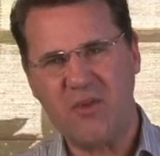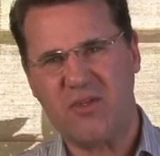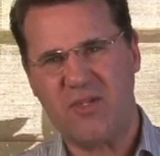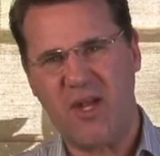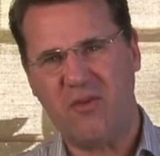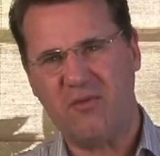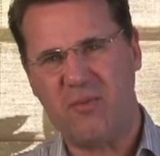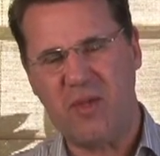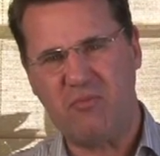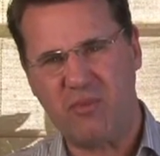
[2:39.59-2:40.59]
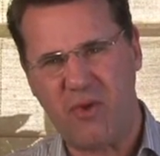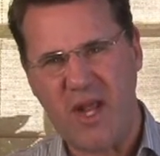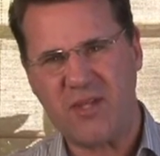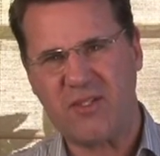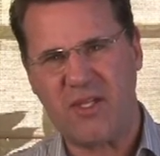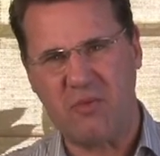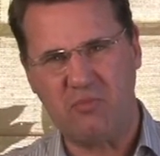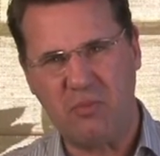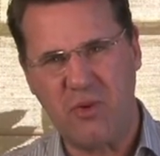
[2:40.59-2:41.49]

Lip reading: yourself to be pressed and